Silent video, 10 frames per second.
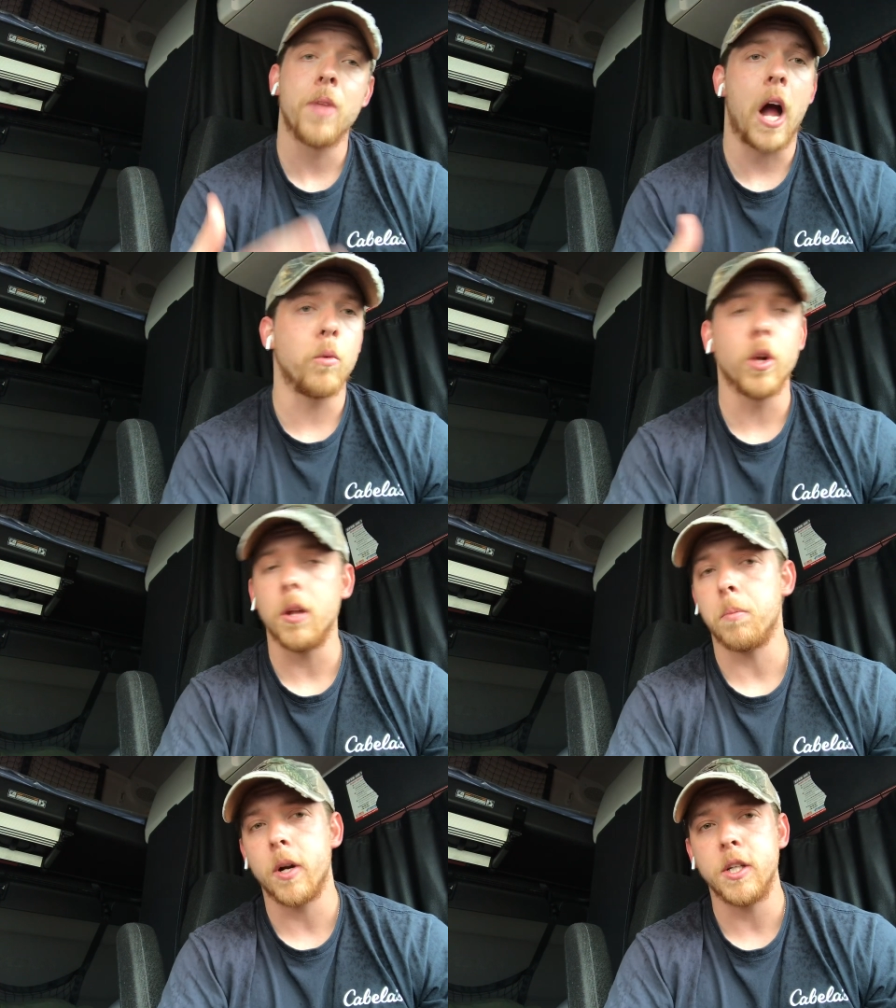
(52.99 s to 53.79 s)
I really
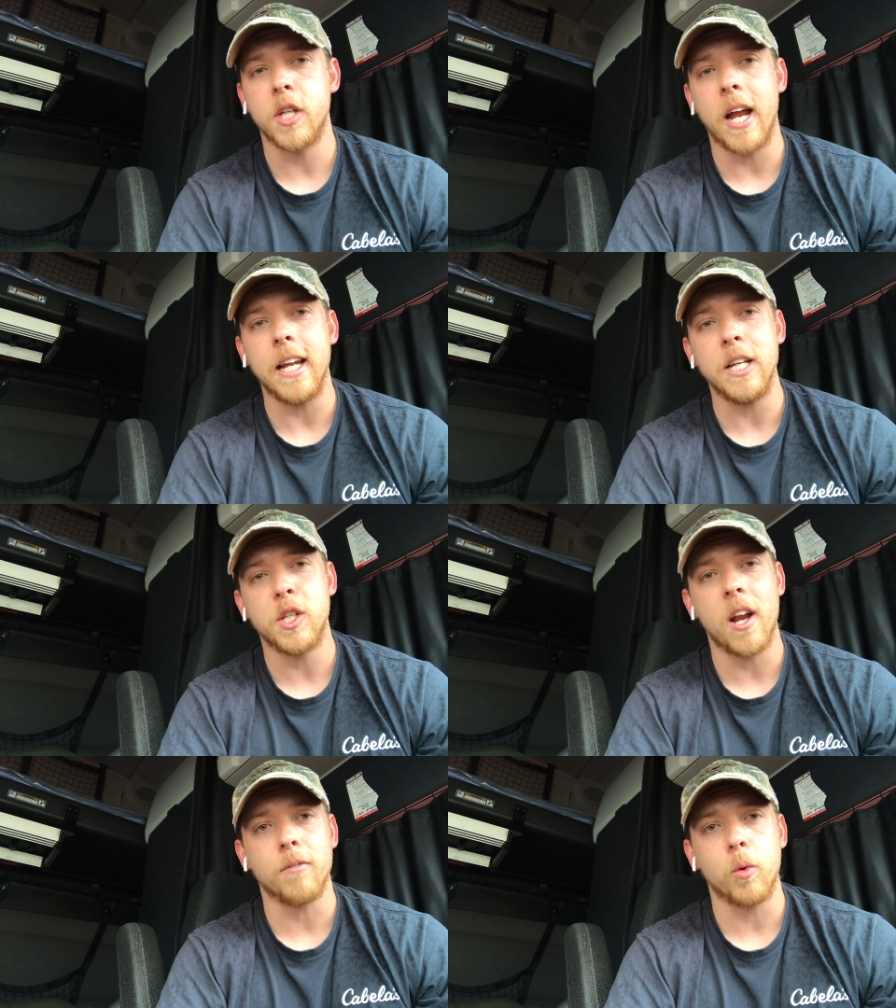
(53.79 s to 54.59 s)
appreciate each
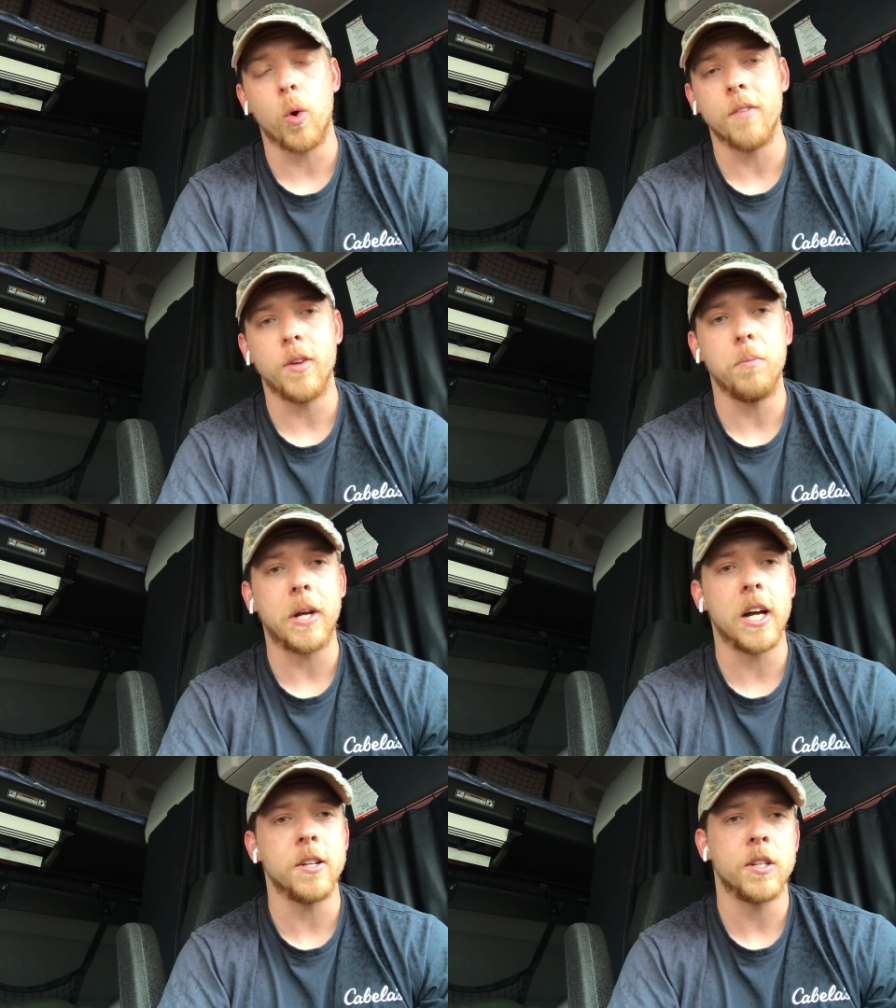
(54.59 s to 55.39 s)
and every one of you
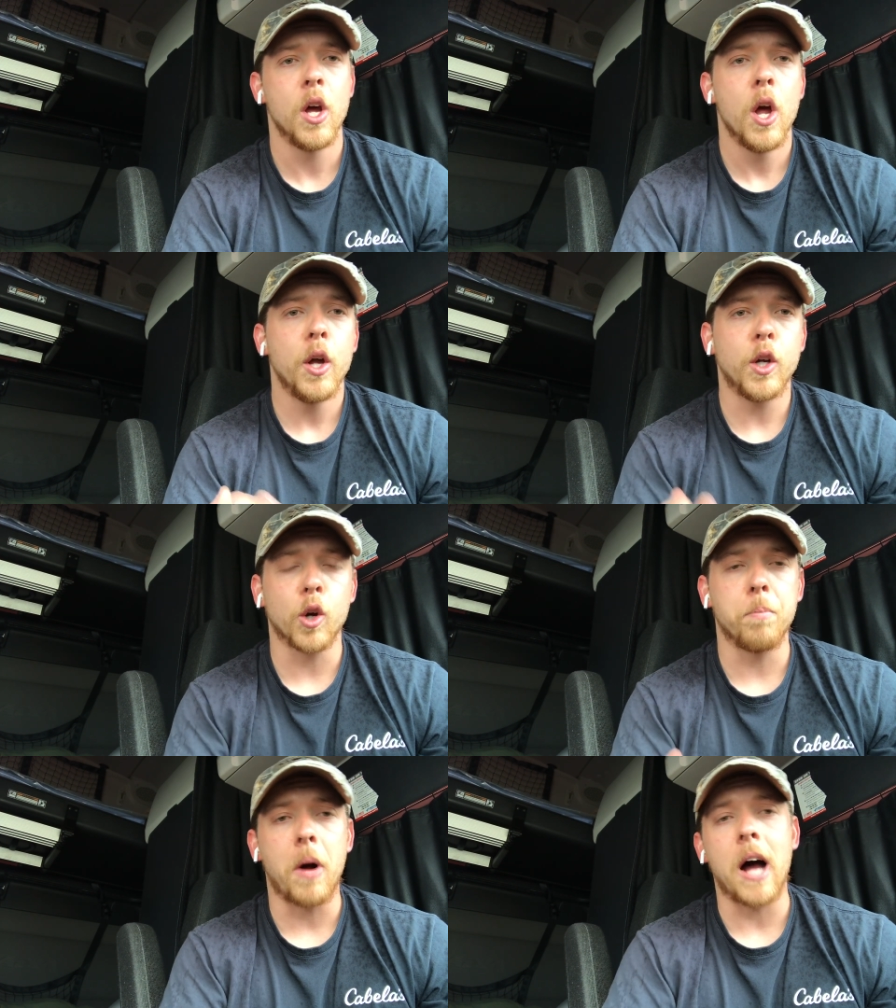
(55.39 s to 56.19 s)
because
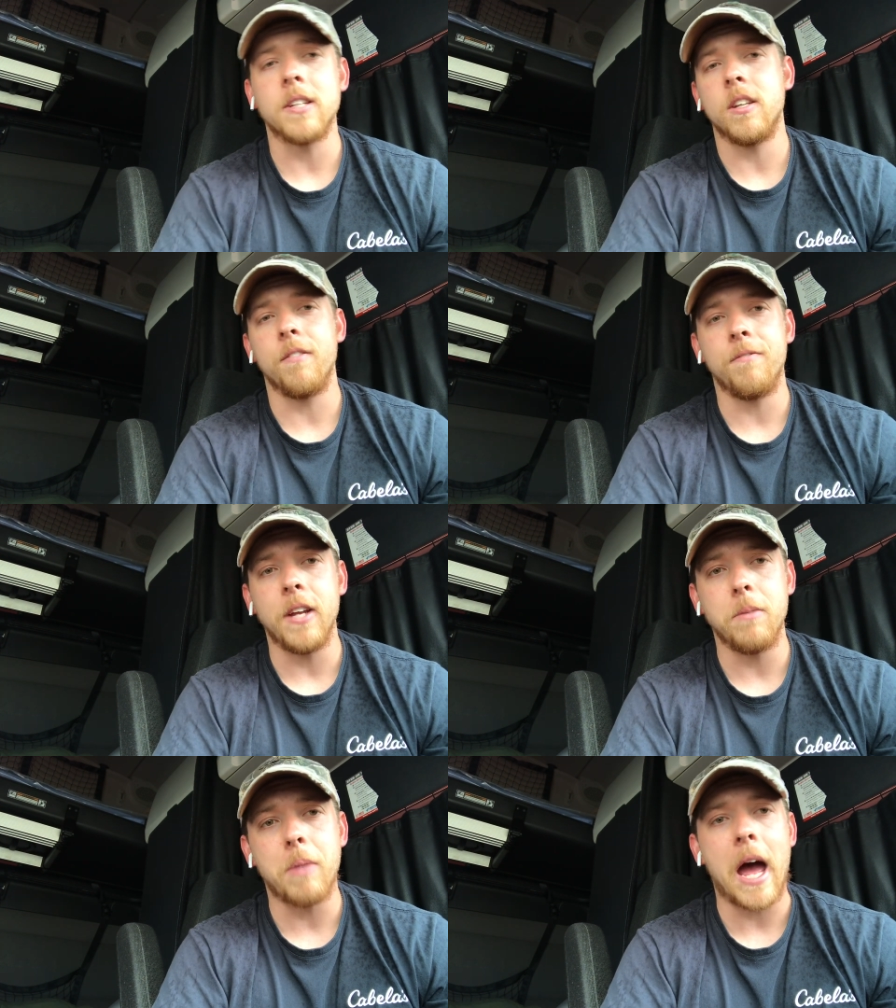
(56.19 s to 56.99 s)
your positive
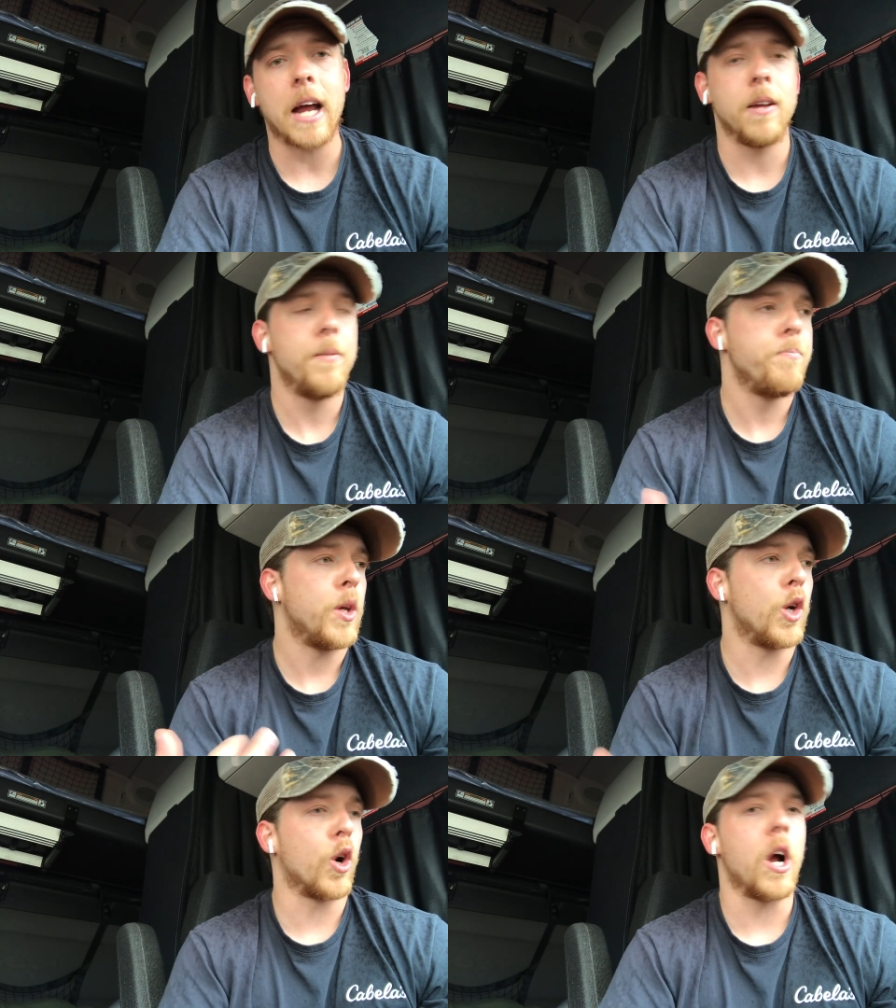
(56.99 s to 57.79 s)
feedback,
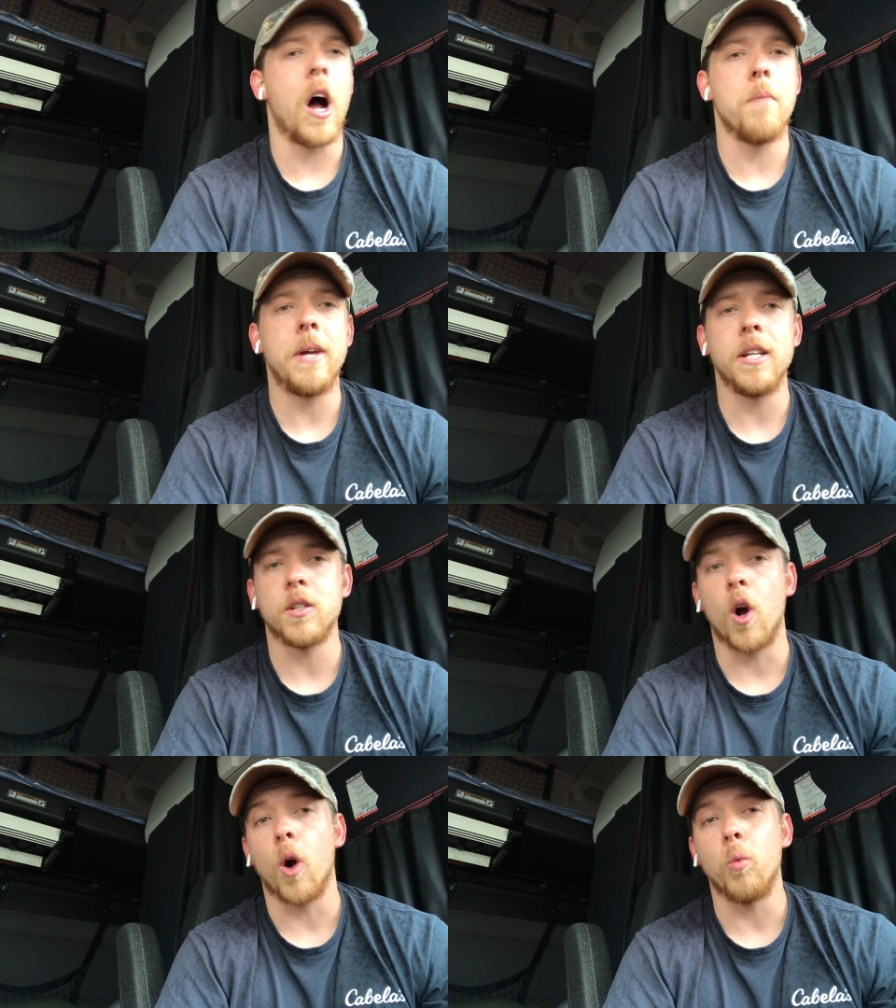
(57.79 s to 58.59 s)
your
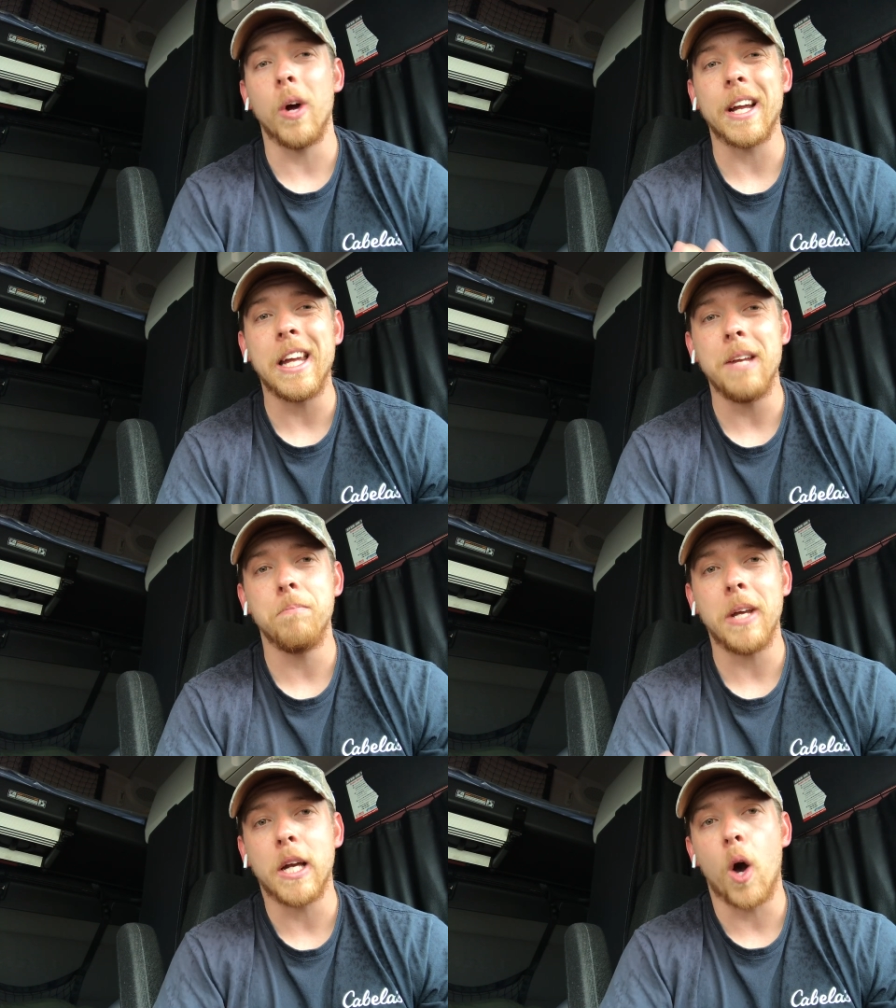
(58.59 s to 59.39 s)
comments are what keep
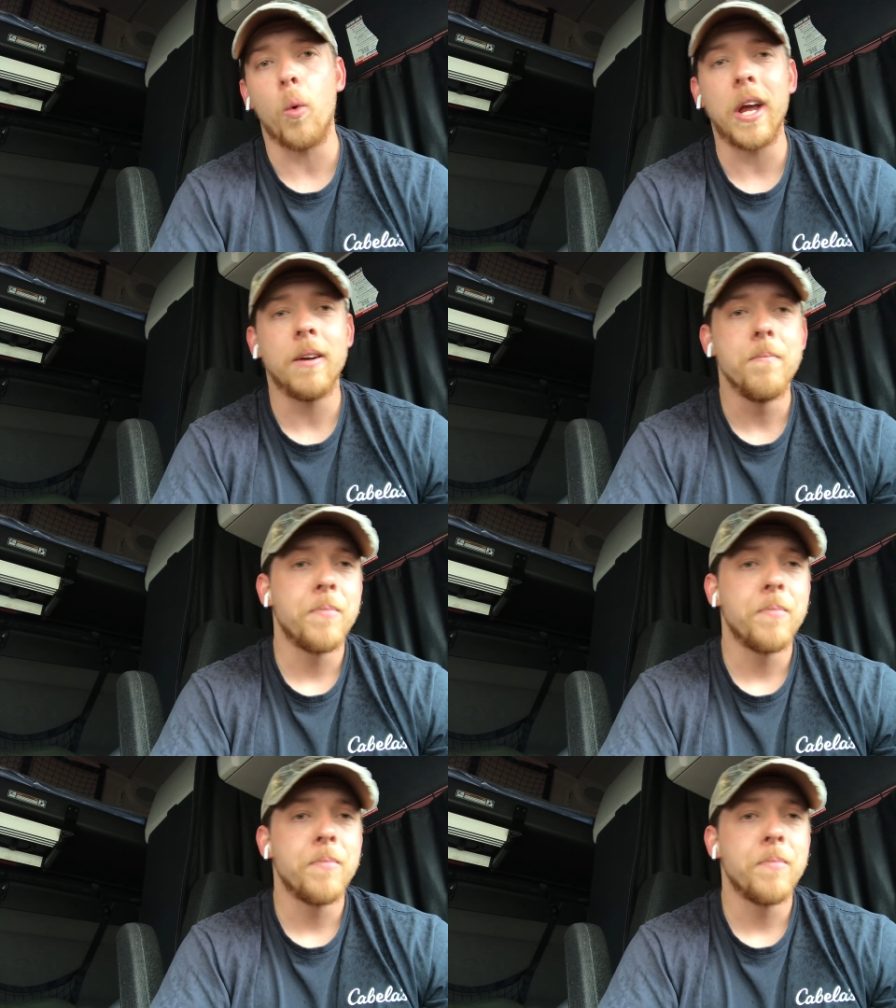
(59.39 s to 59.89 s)
me going